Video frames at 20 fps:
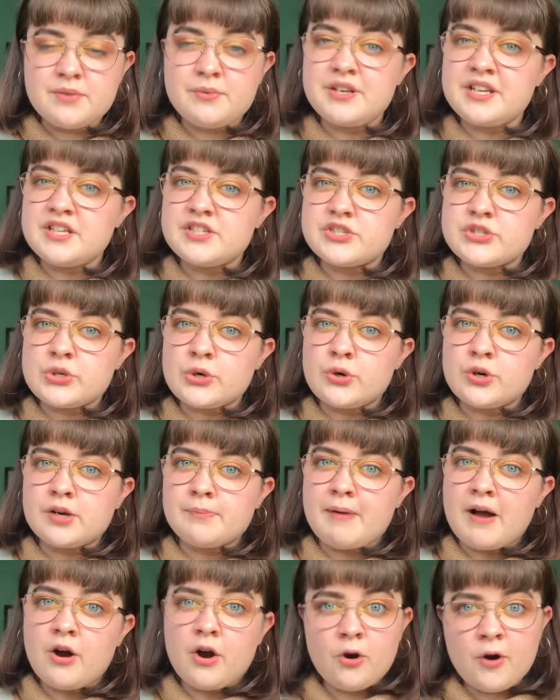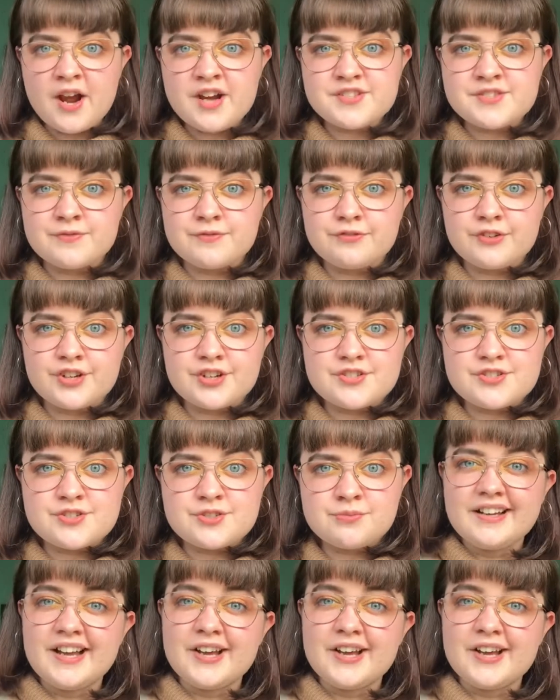we need to talk about our accent first.